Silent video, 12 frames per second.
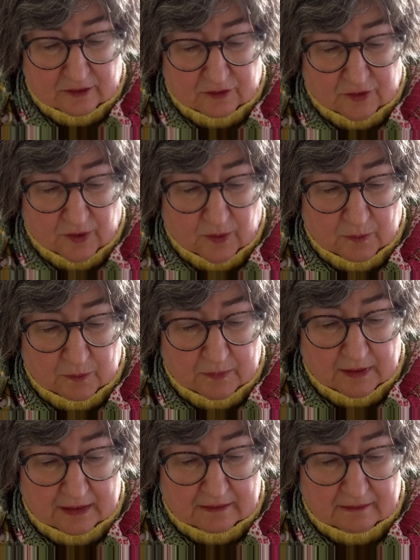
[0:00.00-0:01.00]

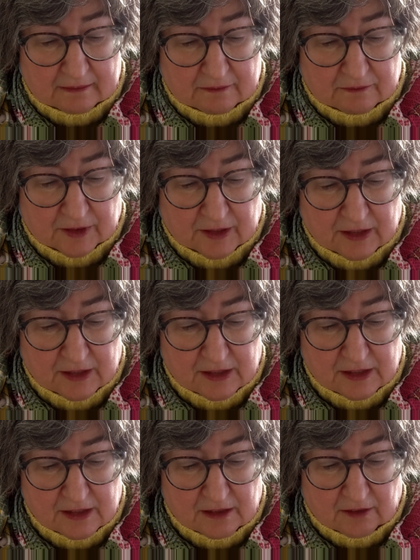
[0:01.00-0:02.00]
from
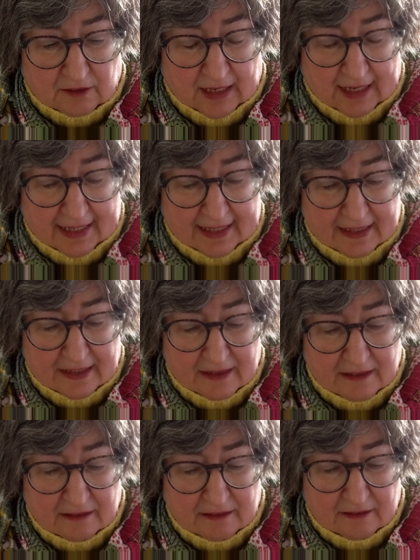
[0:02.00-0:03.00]

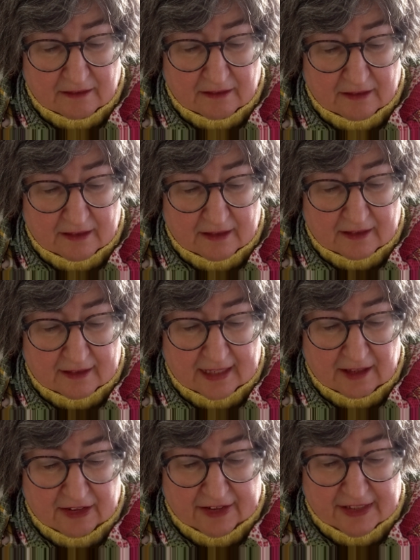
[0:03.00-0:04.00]
line
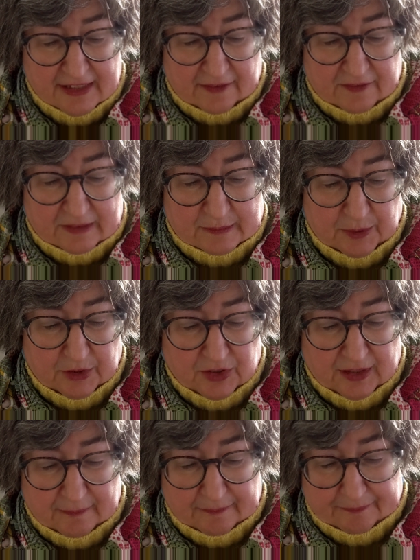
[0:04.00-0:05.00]
37 of the
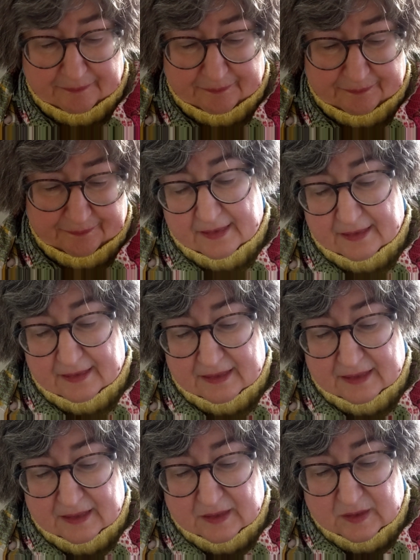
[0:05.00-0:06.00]
poetry.
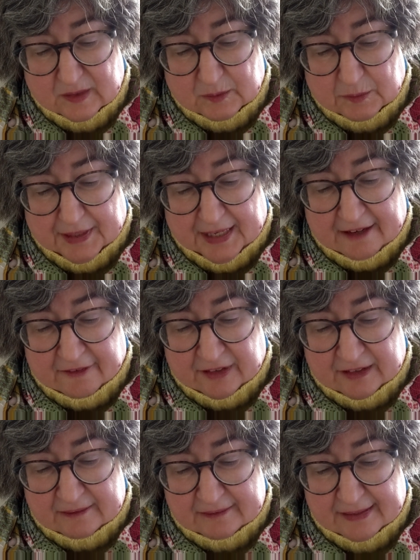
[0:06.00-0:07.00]
But
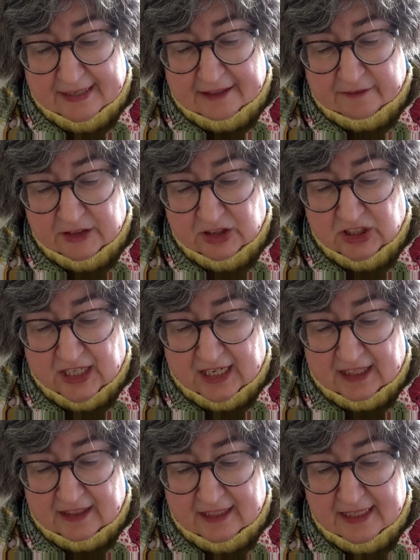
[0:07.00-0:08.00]
ever
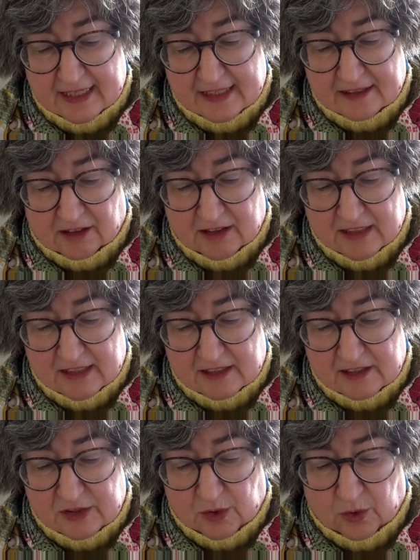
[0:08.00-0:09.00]
shall his
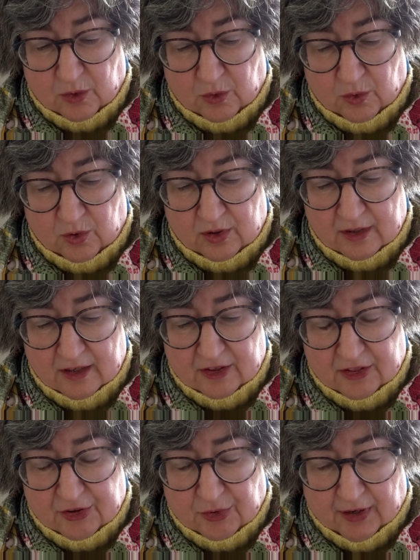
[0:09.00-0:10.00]
counsels all
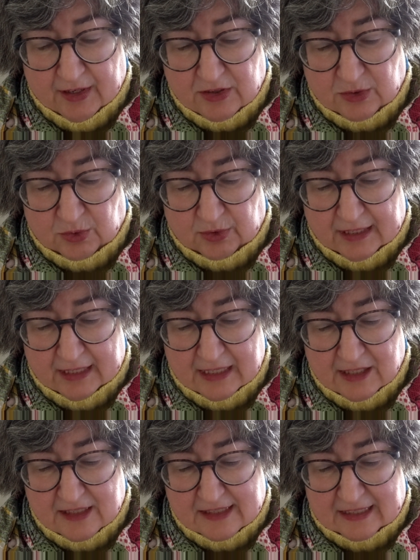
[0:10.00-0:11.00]
throughout all
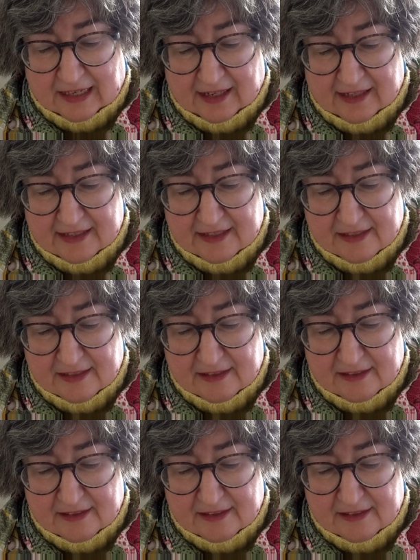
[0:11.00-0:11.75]
ages last.